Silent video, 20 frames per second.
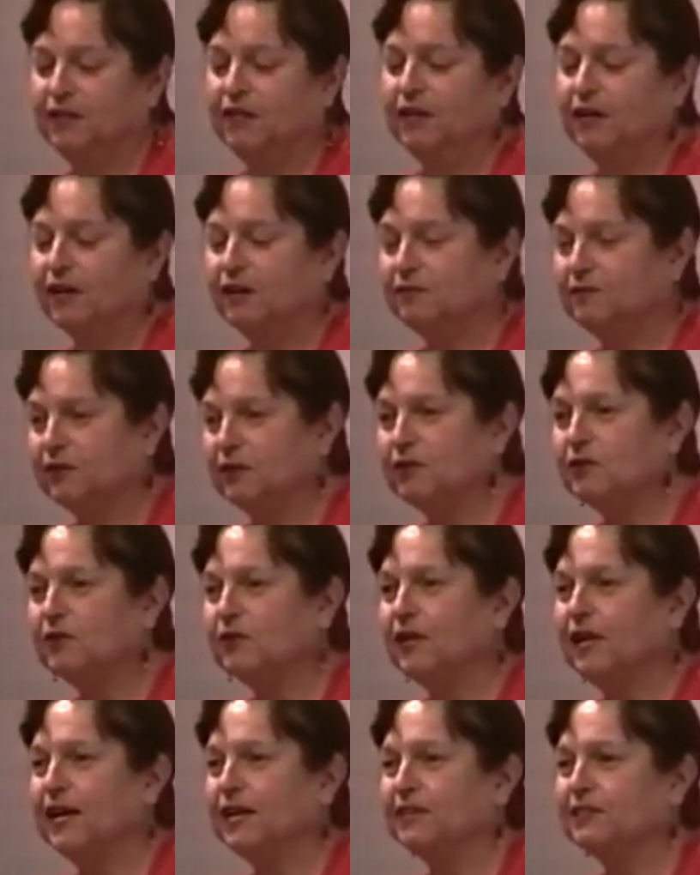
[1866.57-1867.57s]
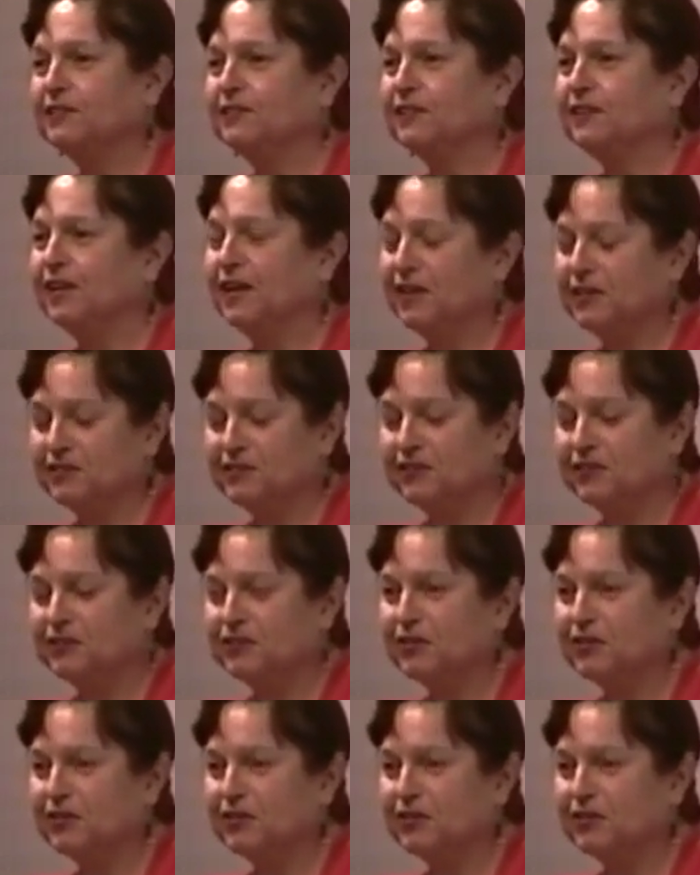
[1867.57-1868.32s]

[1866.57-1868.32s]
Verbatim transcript: of local ac access